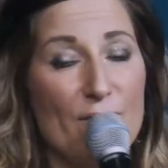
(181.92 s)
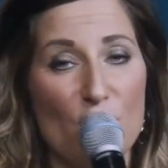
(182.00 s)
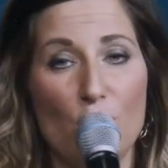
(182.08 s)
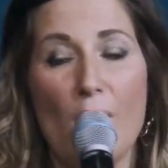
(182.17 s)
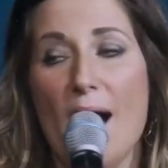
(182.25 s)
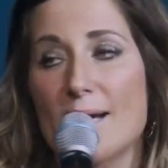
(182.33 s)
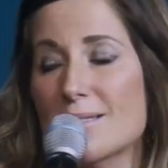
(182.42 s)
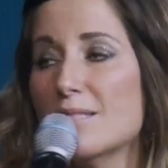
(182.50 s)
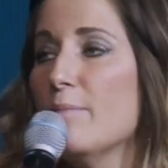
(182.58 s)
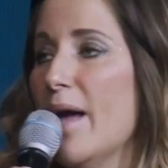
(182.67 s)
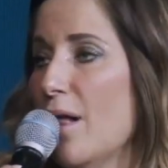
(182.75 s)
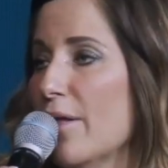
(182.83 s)
of
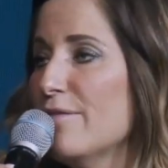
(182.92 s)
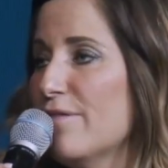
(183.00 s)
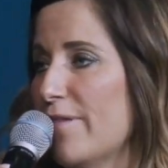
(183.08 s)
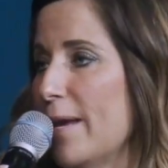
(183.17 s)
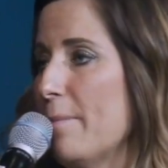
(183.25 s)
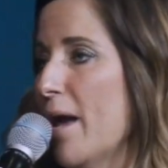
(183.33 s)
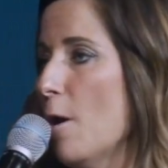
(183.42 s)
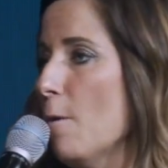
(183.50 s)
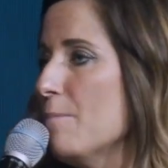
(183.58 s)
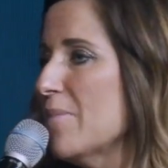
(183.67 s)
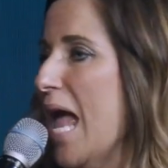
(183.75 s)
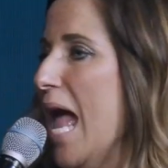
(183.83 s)
Christ, male and female.
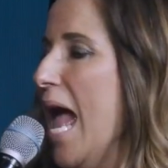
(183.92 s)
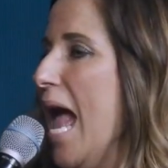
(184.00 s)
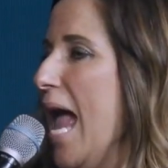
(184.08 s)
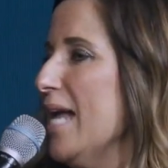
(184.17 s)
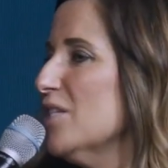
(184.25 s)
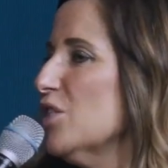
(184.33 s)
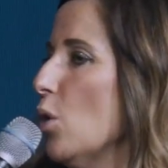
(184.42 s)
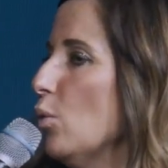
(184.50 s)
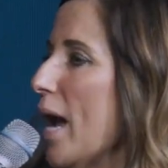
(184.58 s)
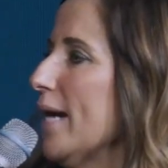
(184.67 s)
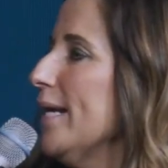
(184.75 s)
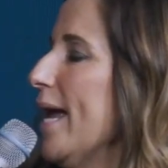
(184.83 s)
And so
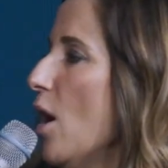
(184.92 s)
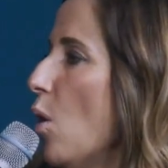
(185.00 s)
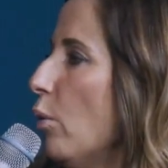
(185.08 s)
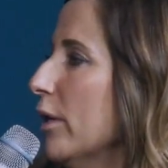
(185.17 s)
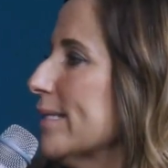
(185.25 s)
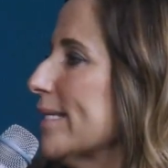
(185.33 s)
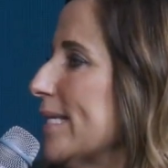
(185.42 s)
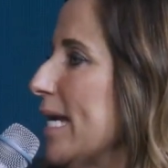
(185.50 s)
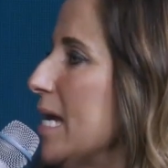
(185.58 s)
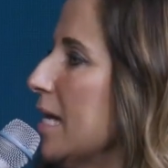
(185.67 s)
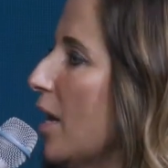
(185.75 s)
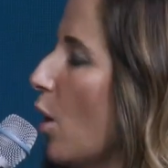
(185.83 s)
right now we're
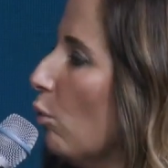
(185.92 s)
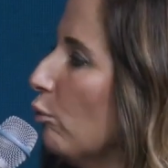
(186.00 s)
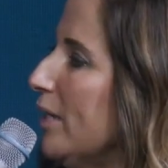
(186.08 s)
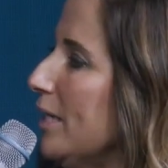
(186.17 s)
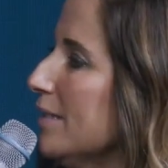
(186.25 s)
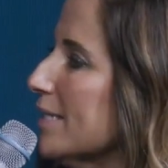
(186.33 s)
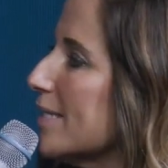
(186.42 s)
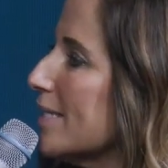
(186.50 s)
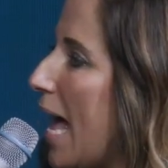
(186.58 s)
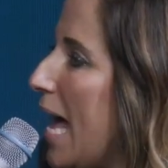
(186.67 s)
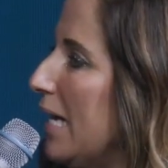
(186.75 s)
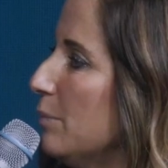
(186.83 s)
seeing a real
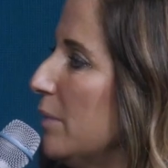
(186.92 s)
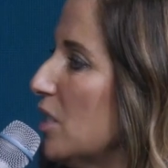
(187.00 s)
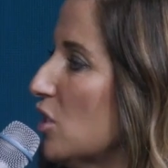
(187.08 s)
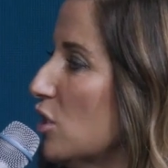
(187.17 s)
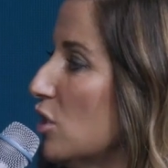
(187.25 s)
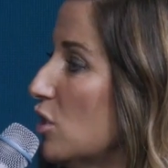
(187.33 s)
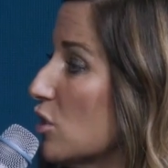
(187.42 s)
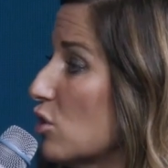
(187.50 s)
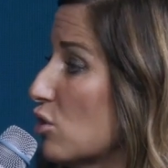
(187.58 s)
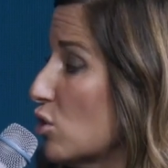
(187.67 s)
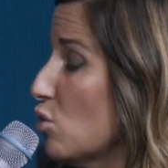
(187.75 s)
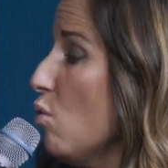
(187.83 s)
assignment to
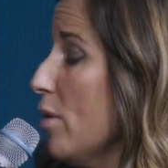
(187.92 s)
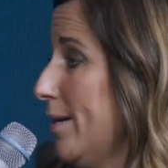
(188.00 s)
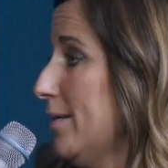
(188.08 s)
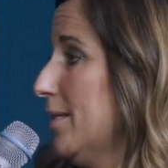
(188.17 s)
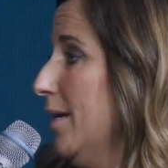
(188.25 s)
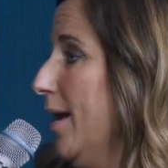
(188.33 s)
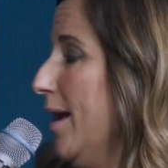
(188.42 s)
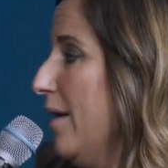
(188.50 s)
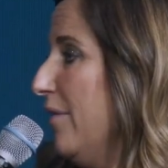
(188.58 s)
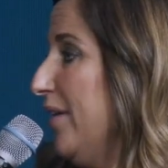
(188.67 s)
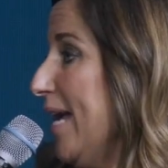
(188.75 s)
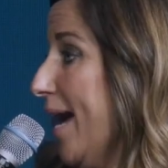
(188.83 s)
distort
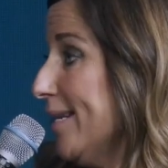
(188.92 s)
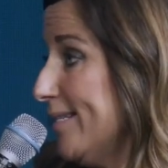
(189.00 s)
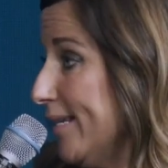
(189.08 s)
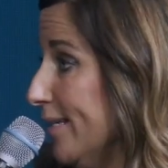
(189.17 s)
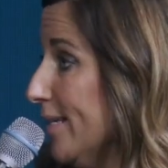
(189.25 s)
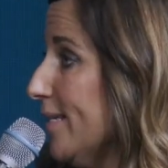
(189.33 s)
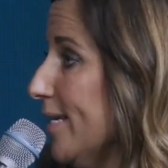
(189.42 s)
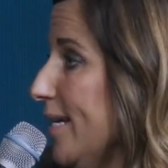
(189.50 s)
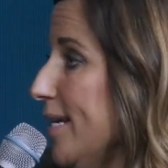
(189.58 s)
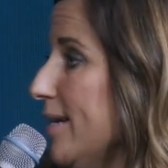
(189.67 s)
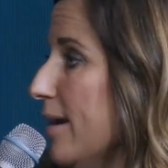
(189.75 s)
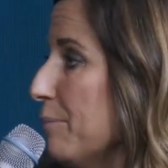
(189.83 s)
the
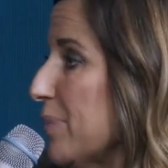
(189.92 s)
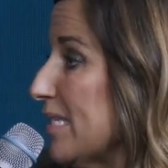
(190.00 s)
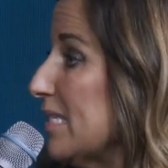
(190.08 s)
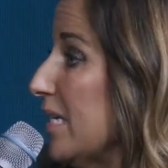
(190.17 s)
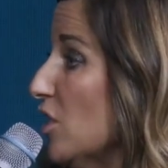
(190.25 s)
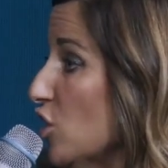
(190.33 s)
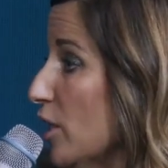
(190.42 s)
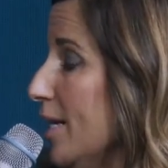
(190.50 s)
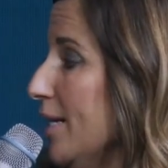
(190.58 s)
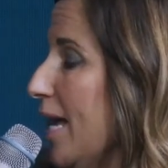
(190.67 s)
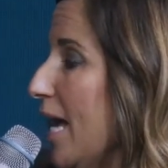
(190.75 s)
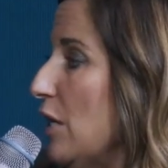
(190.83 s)
identity and
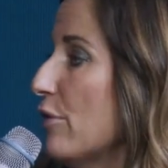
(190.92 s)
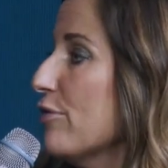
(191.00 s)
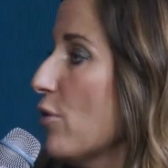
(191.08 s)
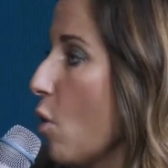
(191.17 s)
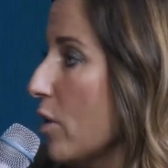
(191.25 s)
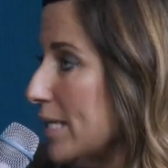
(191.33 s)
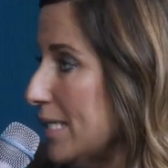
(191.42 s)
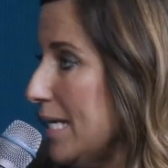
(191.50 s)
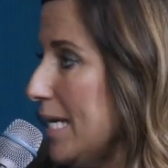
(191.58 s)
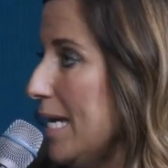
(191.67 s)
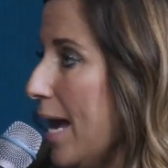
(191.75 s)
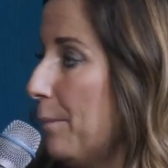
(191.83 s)
position and
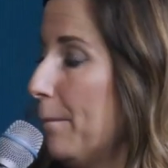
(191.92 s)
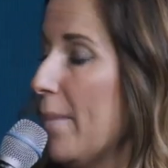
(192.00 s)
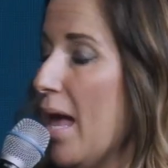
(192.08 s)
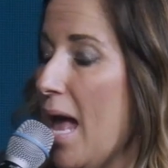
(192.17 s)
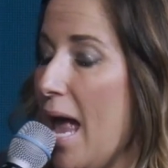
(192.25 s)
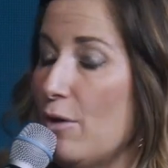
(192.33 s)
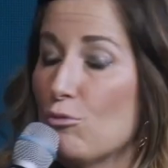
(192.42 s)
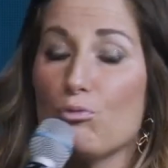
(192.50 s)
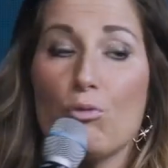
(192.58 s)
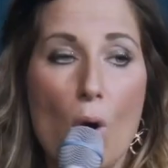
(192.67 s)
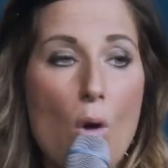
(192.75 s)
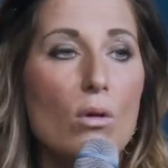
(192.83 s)
authority and
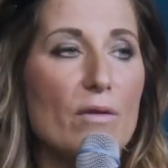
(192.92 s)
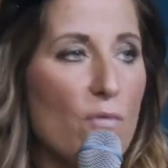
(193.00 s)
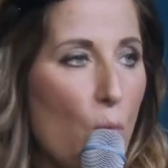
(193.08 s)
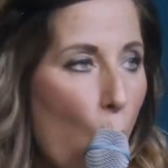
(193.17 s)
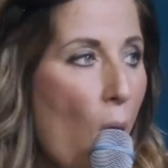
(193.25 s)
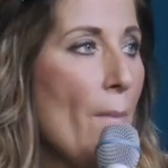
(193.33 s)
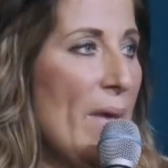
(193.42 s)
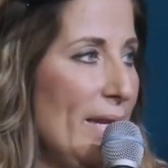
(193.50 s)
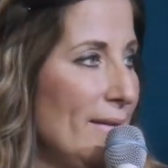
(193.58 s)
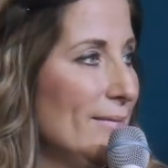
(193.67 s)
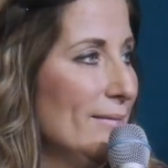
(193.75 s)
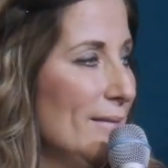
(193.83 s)
role of woman.